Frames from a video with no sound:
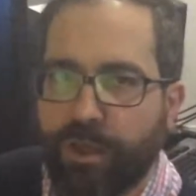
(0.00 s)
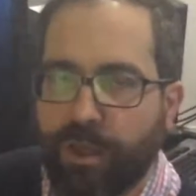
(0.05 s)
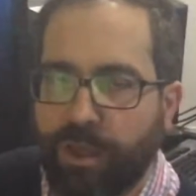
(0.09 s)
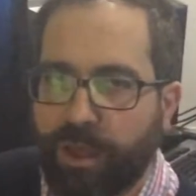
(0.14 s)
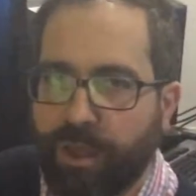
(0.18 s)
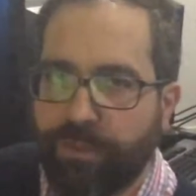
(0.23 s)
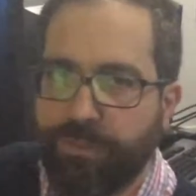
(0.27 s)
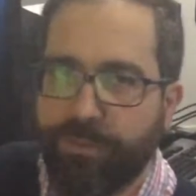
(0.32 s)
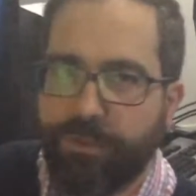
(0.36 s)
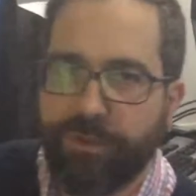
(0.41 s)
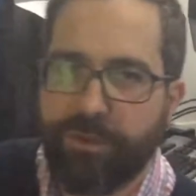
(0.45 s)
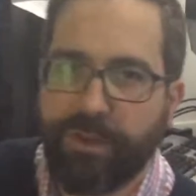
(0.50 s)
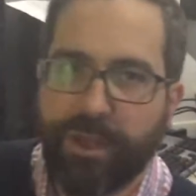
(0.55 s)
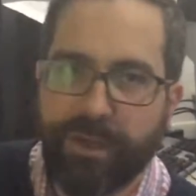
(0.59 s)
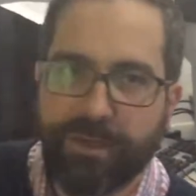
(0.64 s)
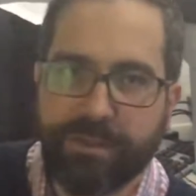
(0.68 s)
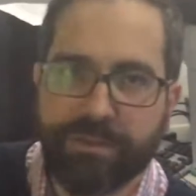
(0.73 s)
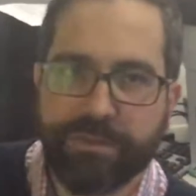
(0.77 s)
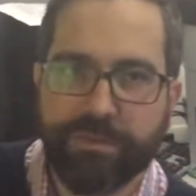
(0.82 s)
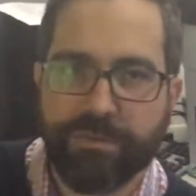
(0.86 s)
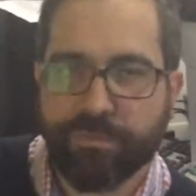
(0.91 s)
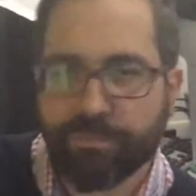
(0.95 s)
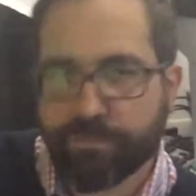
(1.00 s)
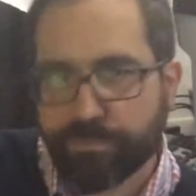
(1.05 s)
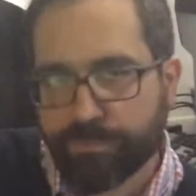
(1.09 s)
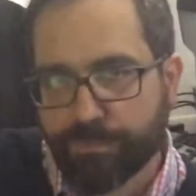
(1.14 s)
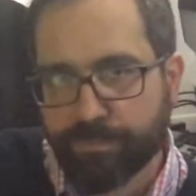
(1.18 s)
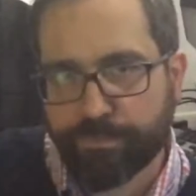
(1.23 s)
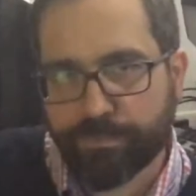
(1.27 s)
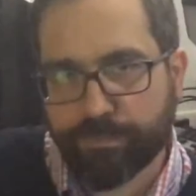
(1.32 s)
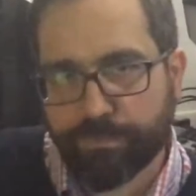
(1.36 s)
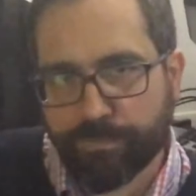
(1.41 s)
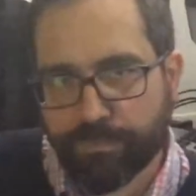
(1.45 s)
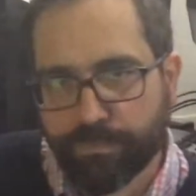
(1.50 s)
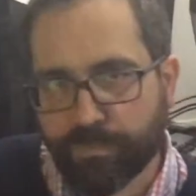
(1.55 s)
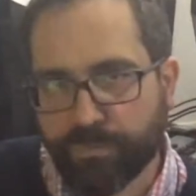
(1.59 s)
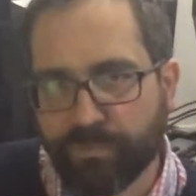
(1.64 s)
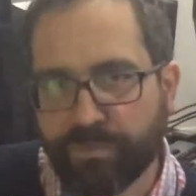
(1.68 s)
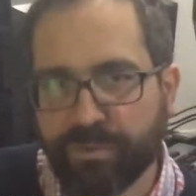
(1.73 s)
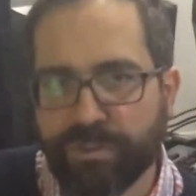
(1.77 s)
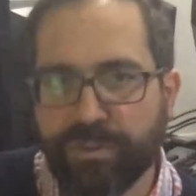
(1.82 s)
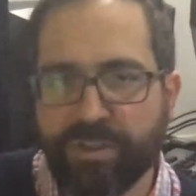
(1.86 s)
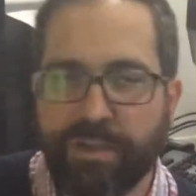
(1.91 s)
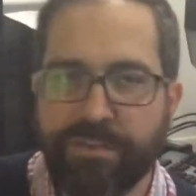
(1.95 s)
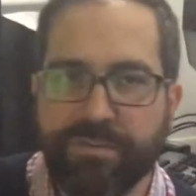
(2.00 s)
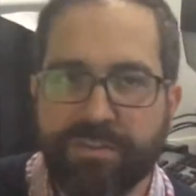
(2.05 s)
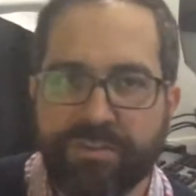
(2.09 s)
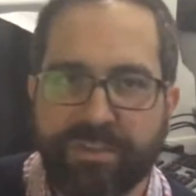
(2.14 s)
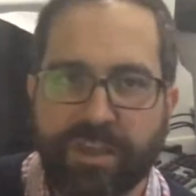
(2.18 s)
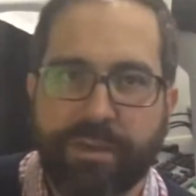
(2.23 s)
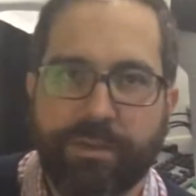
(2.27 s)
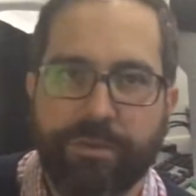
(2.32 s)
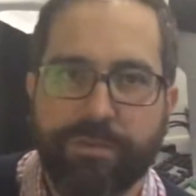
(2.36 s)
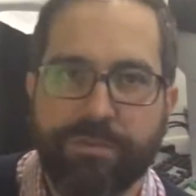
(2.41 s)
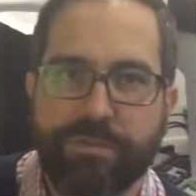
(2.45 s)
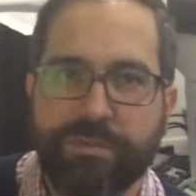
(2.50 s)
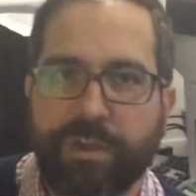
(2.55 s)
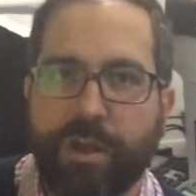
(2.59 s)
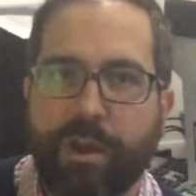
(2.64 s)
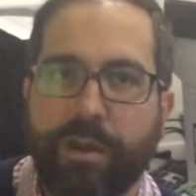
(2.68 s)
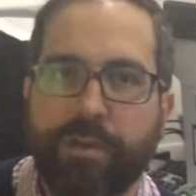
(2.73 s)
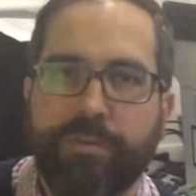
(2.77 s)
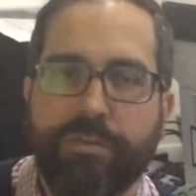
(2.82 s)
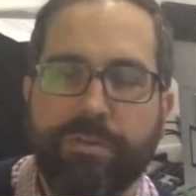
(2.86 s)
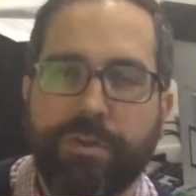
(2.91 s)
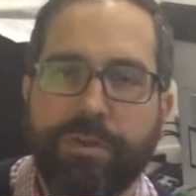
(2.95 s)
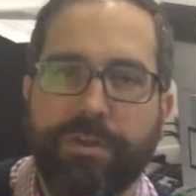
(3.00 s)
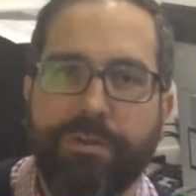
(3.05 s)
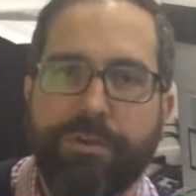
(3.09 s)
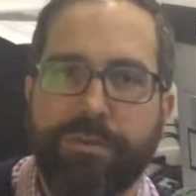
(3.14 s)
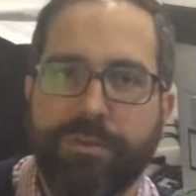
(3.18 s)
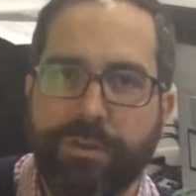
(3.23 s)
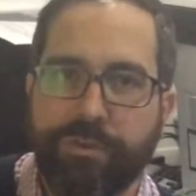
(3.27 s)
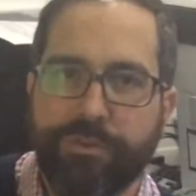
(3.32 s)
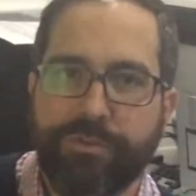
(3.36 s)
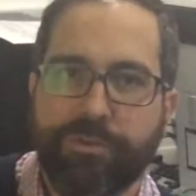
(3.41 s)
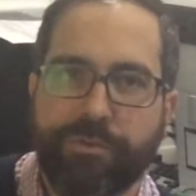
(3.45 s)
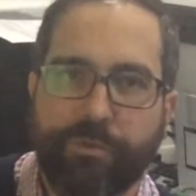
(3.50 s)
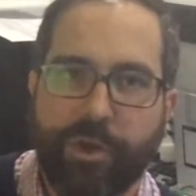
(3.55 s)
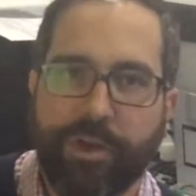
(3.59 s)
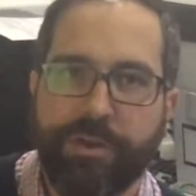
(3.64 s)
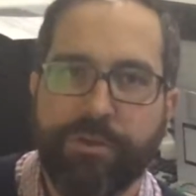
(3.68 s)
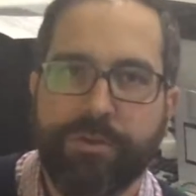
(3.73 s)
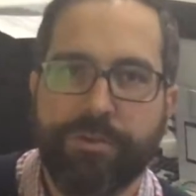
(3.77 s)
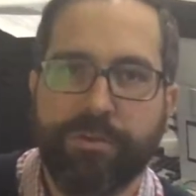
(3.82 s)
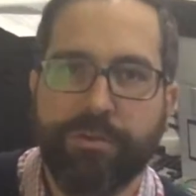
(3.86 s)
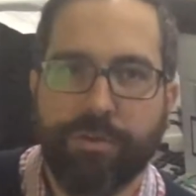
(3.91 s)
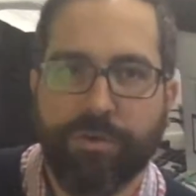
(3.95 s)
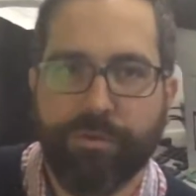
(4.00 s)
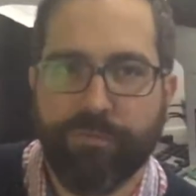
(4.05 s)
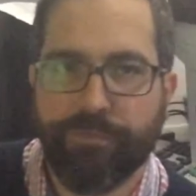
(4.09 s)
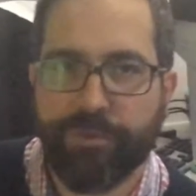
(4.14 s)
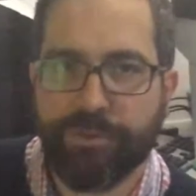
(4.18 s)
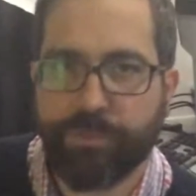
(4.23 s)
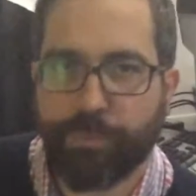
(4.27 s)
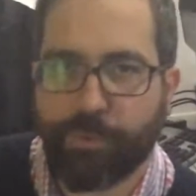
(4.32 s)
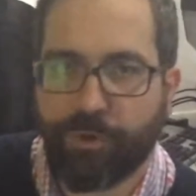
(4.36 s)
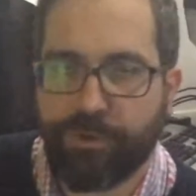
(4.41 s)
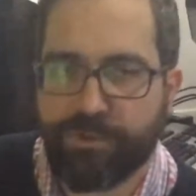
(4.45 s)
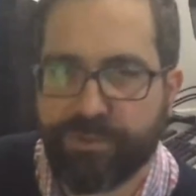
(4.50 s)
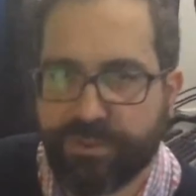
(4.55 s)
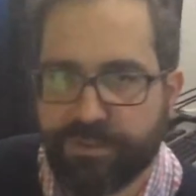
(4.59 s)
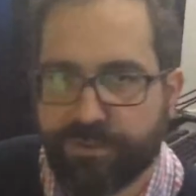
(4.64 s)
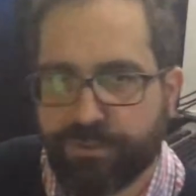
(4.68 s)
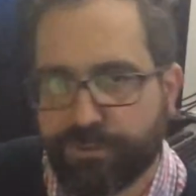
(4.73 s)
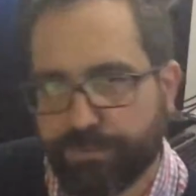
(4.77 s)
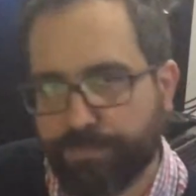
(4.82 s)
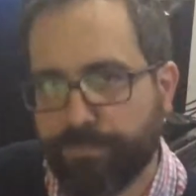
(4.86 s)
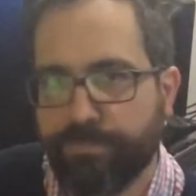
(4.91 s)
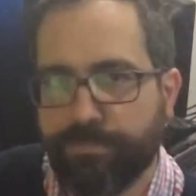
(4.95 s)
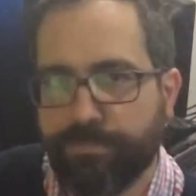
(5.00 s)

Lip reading: And the next 10 seconds are actually an illustration of this process.